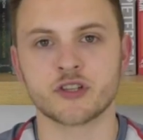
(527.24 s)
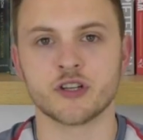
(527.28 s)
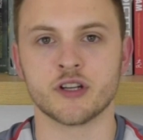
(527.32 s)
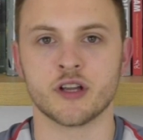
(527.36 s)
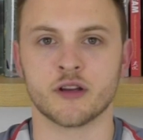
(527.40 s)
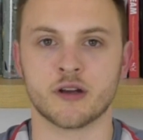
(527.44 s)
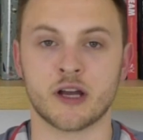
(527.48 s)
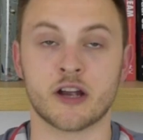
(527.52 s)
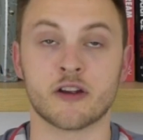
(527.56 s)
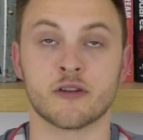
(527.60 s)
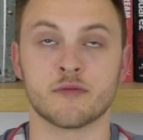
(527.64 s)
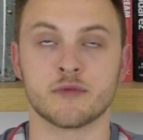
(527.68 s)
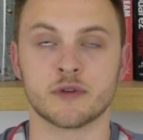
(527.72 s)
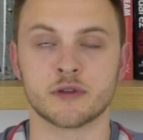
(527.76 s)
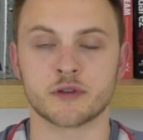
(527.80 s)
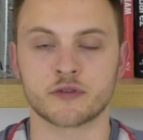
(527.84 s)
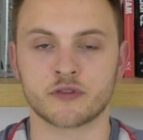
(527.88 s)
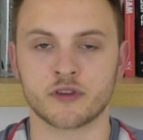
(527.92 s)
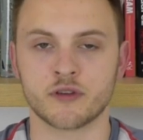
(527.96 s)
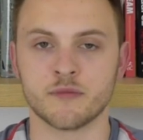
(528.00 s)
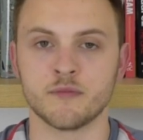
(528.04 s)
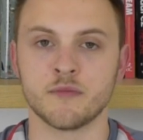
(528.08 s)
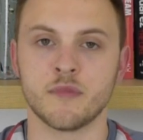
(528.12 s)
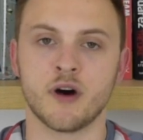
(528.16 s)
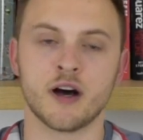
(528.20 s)
you know, Harry
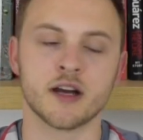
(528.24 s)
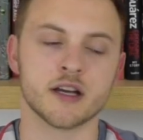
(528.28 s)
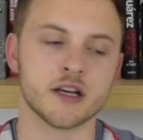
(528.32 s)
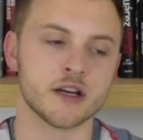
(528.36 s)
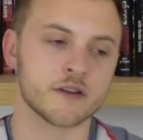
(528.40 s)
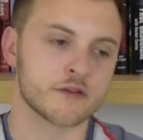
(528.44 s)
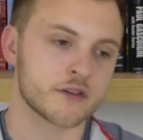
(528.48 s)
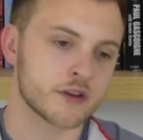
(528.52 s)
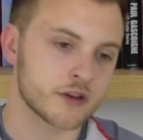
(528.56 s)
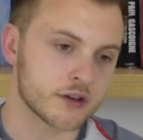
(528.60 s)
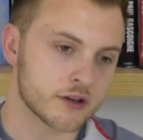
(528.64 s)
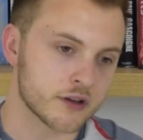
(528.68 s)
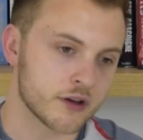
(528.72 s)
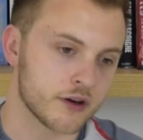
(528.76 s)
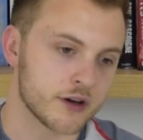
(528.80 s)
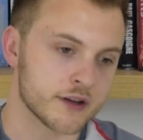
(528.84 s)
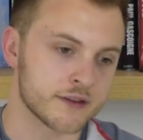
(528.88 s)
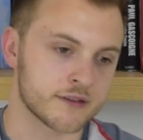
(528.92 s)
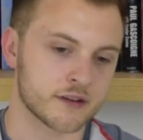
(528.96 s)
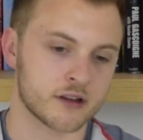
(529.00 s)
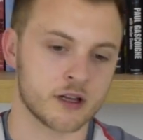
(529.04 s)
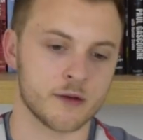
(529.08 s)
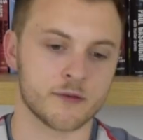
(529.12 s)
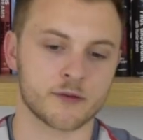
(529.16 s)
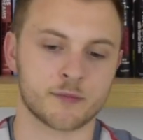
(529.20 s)
Wilson might have got
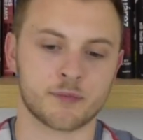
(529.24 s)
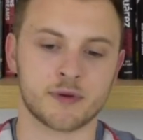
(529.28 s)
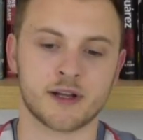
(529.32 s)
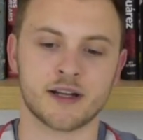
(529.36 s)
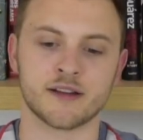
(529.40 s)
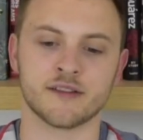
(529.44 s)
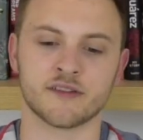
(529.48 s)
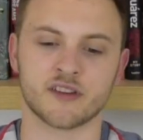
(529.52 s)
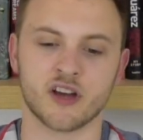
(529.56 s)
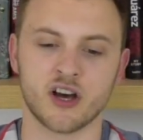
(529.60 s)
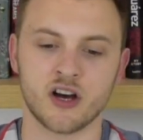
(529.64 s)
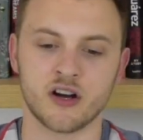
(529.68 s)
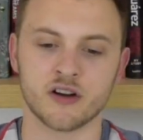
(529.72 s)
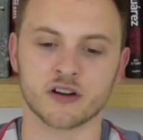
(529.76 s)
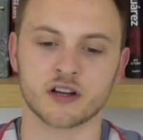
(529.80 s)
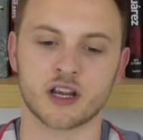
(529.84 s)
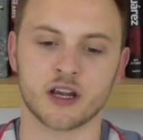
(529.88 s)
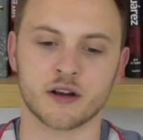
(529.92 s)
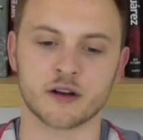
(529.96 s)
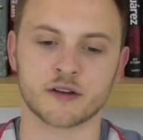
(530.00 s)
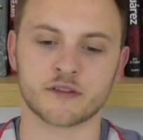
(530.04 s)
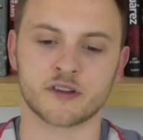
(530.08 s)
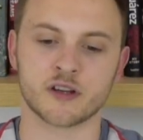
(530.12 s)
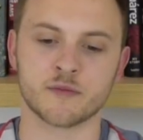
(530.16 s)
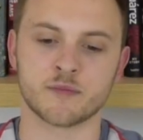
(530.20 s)
into Klopp's plans aren't
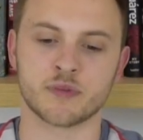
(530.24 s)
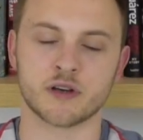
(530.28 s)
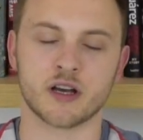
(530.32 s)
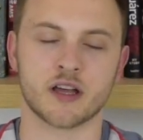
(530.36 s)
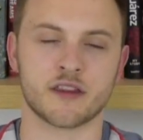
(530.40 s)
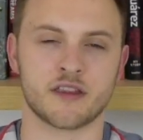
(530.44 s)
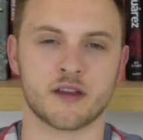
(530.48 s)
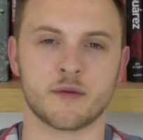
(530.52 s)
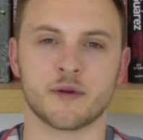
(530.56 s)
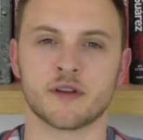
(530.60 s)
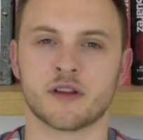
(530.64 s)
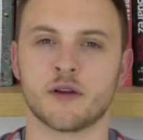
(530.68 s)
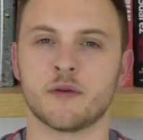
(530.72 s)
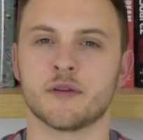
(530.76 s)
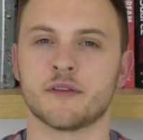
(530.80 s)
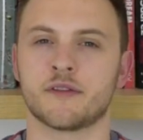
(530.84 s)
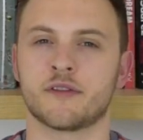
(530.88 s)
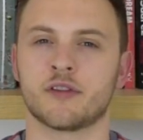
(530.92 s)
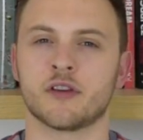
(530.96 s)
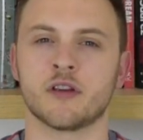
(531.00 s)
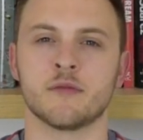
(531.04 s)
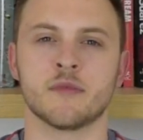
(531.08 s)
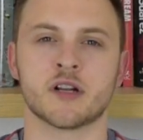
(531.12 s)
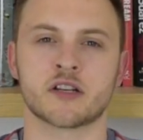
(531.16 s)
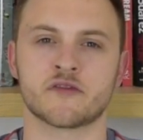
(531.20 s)
going to. But I think we don't want
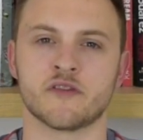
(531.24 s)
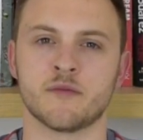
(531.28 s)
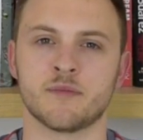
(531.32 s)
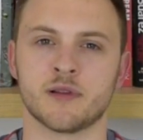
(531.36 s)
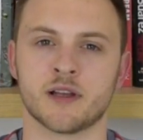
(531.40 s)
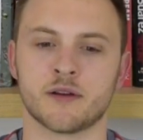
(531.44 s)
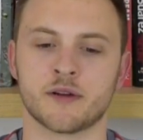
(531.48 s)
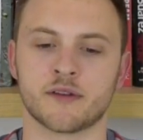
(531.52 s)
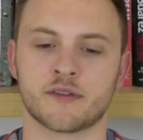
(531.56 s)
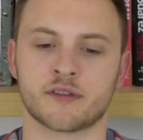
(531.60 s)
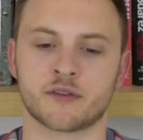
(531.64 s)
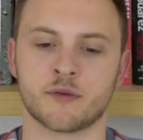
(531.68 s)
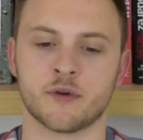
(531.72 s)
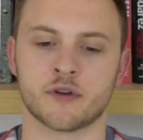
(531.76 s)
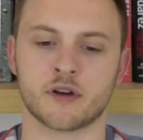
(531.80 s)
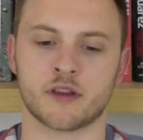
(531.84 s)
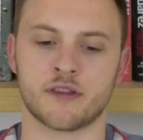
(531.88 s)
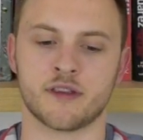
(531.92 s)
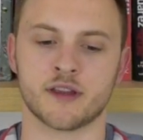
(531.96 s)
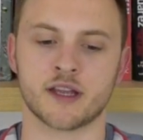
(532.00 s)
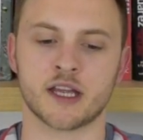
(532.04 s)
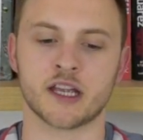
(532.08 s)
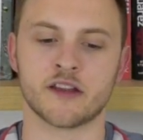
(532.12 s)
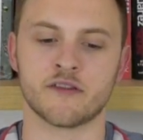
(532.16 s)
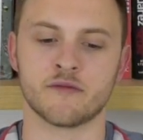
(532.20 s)
too much of a bloated squad. I
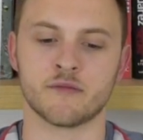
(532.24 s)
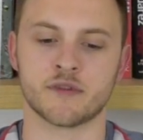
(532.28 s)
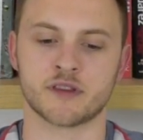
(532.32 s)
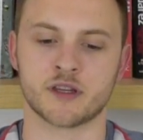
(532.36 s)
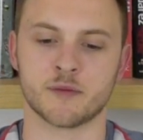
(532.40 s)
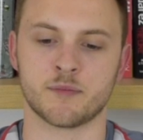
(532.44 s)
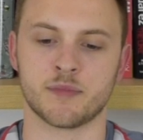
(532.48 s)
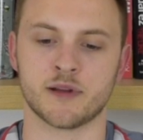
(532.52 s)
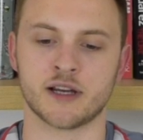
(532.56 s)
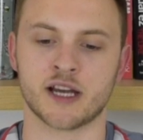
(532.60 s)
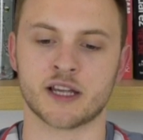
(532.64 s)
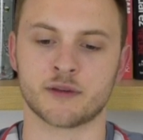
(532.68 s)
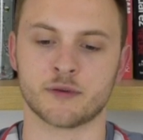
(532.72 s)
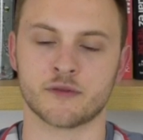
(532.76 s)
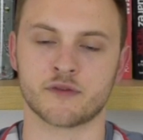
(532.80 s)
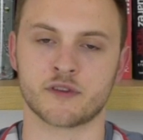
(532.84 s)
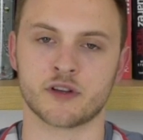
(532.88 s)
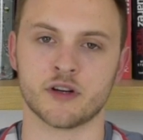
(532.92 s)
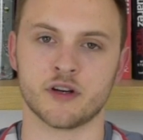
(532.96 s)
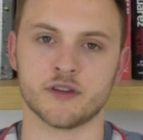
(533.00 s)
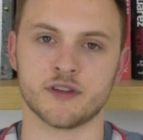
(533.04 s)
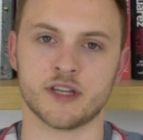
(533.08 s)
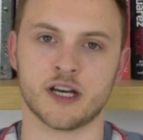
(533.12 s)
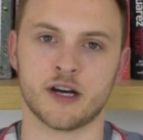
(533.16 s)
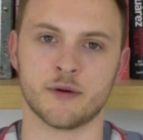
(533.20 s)
think even with the players we've
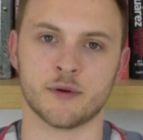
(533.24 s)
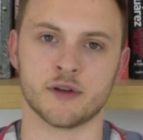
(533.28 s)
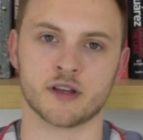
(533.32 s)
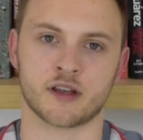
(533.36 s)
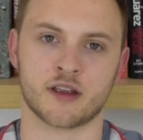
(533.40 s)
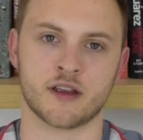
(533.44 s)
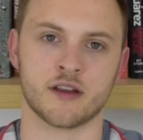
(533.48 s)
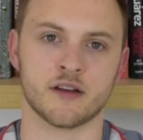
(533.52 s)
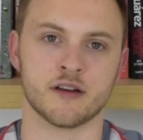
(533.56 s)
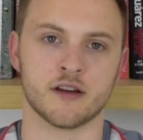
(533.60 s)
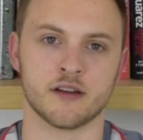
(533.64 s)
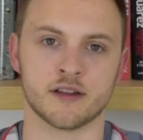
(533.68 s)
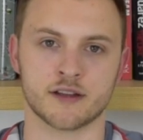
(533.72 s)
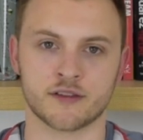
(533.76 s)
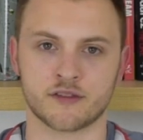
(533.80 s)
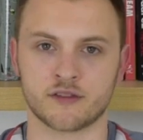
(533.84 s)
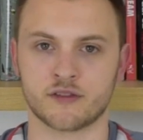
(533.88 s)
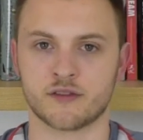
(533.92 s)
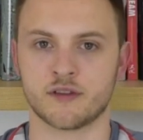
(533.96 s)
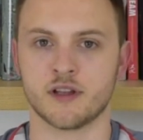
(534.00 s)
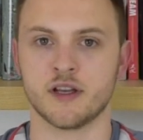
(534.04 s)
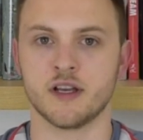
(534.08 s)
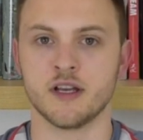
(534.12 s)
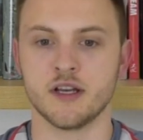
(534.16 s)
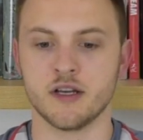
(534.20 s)
got now, we're looking at at least
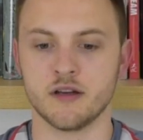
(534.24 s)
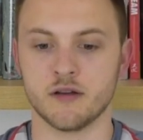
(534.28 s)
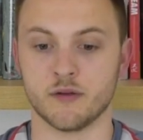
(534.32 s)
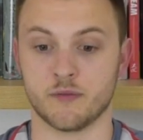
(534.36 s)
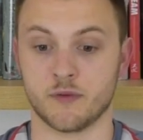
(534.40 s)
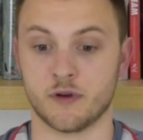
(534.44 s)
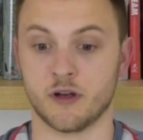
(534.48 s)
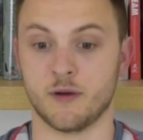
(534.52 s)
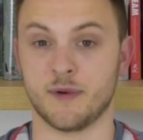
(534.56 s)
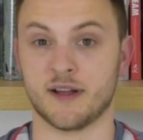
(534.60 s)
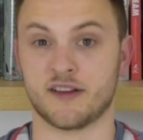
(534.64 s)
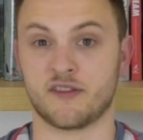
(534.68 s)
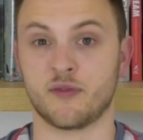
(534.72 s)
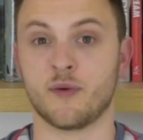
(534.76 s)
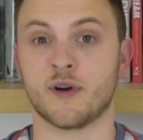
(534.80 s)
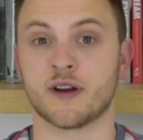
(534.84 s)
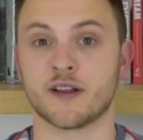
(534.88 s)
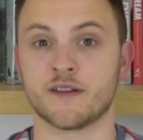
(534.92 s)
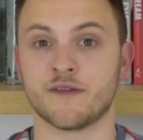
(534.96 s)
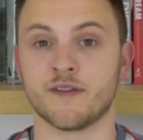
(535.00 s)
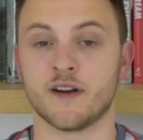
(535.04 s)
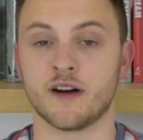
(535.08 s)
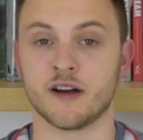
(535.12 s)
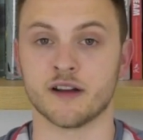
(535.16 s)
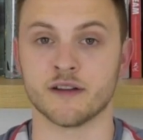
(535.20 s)
we've got about
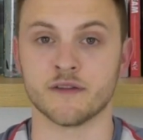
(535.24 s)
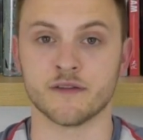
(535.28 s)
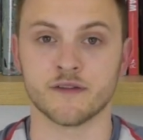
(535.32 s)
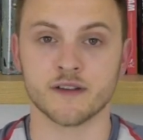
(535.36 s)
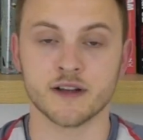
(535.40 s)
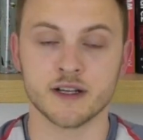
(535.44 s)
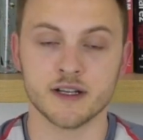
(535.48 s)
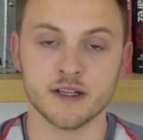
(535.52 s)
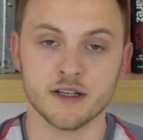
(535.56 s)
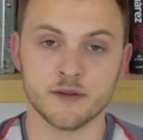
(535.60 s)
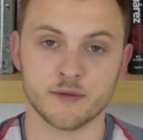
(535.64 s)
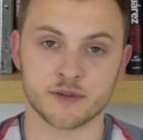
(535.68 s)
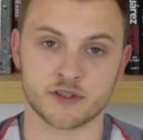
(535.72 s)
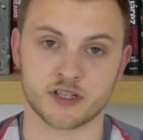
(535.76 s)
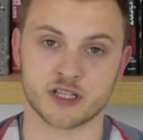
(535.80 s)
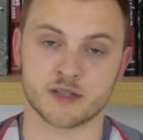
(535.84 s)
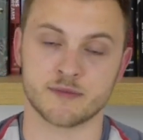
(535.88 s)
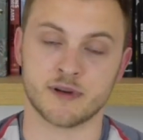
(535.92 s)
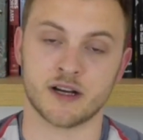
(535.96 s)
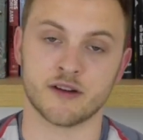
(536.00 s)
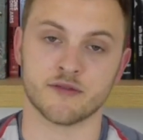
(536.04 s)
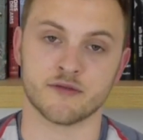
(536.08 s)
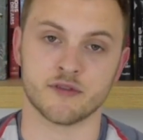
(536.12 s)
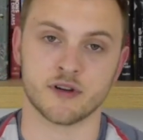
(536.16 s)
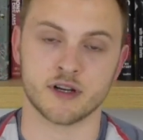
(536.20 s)
twenty five, which is
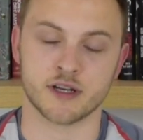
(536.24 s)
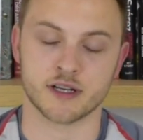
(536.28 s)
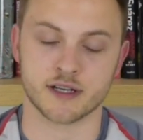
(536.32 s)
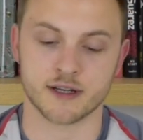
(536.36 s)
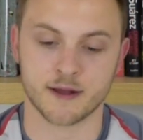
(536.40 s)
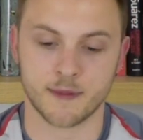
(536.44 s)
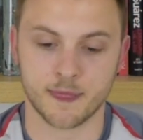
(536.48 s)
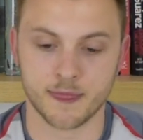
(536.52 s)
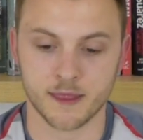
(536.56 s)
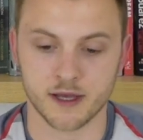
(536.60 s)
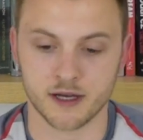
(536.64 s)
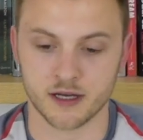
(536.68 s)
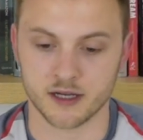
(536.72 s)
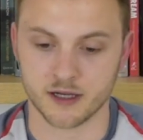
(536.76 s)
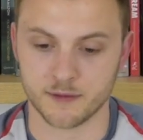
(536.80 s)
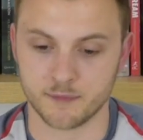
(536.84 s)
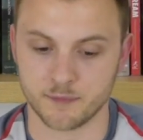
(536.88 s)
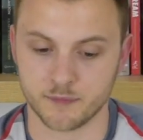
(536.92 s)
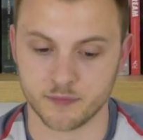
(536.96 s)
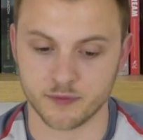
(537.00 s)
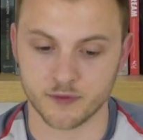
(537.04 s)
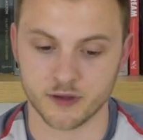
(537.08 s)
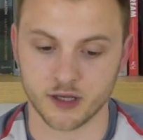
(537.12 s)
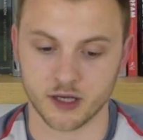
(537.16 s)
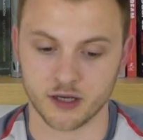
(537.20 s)
about right. Uh,
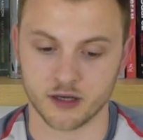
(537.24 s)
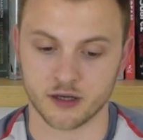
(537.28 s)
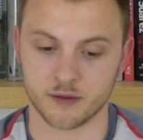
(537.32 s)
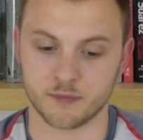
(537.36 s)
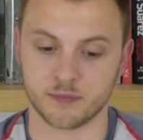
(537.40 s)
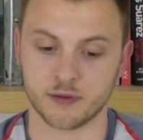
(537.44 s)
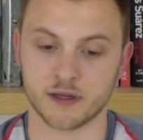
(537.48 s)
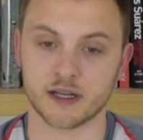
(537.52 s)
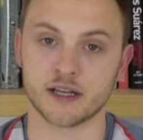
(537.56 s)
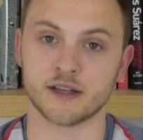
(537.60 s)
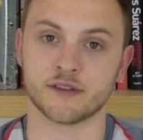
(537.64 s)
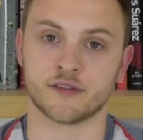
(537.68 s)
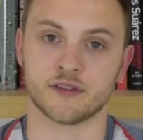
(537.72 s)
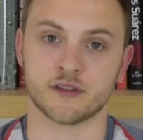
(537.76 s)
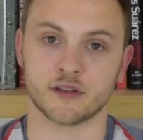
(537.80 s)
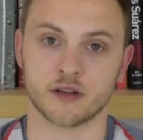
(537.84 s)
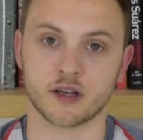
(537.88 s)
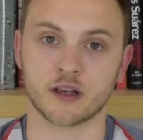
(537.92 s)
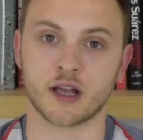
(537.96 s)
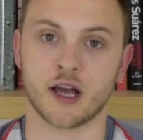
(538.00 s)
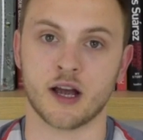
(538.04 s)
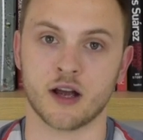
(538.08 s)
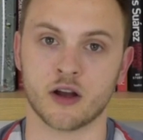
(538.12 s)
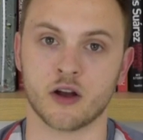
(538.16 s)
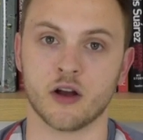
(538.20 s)
uh, players that
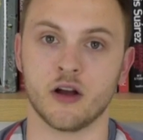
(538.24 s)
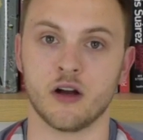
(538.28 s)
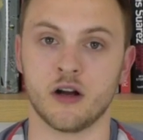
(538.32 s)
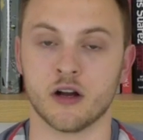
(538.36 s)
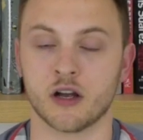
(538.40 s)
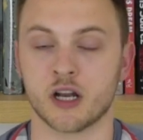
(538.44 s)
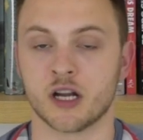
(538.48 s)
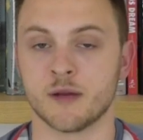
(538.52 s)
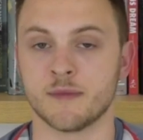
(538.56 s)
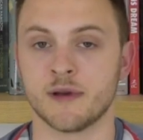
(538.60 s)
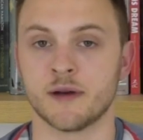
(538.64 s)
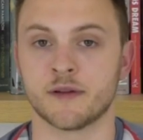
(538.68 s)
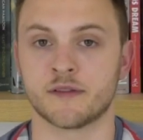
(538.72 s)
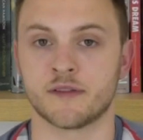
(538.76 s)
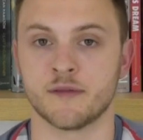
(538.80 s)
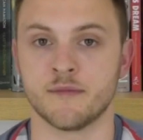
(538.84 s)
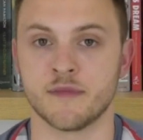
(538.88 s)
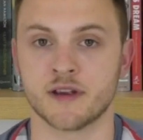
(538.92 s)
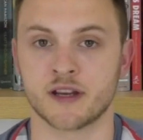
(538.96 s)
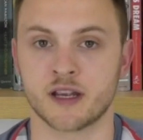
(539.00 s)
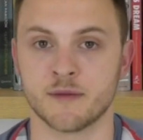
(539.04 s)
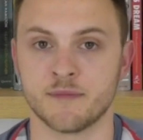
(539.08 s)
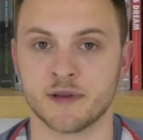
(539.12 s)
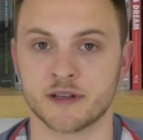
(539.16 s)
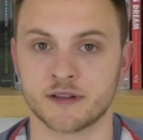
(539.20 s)
are, are going to be able to
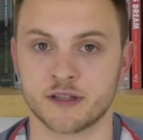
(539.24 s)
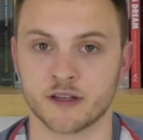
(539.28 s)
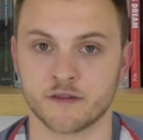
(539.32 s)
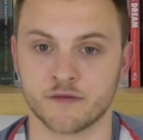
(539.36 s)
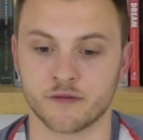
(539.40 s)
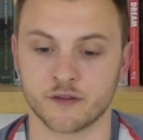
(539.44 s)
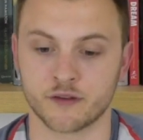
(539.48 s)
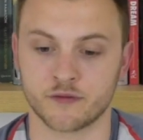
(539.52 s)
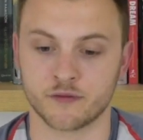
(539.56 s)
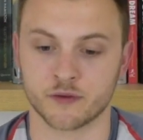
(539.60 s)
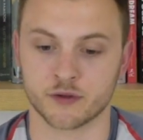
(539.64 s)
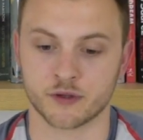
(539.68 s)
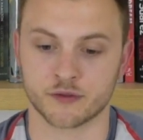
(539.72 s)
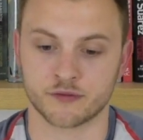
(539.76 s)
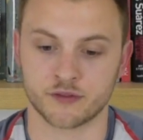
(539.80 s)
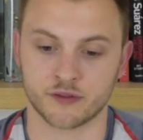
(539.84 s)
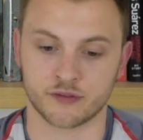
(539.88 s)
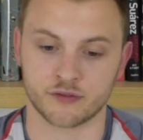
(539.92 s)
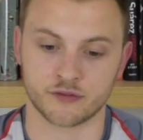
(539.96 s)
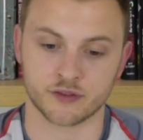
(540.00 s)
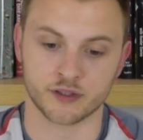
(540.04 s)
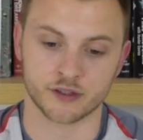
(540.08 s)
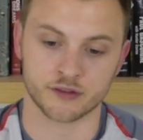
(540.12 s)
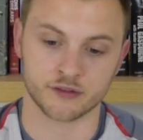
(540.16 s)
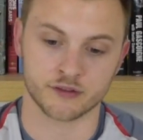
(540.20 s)
make a big difference for us
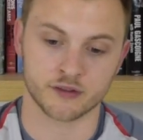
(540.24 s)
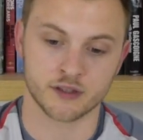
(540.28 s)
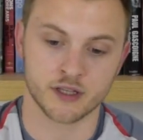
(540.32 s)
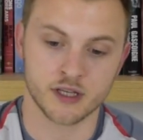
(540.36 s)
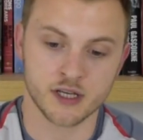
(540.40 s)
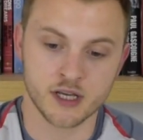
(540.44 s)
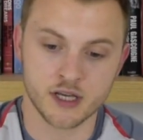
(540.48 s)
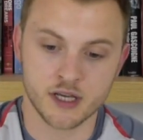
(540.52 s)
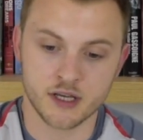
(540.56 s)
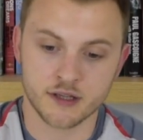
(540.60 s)
this season.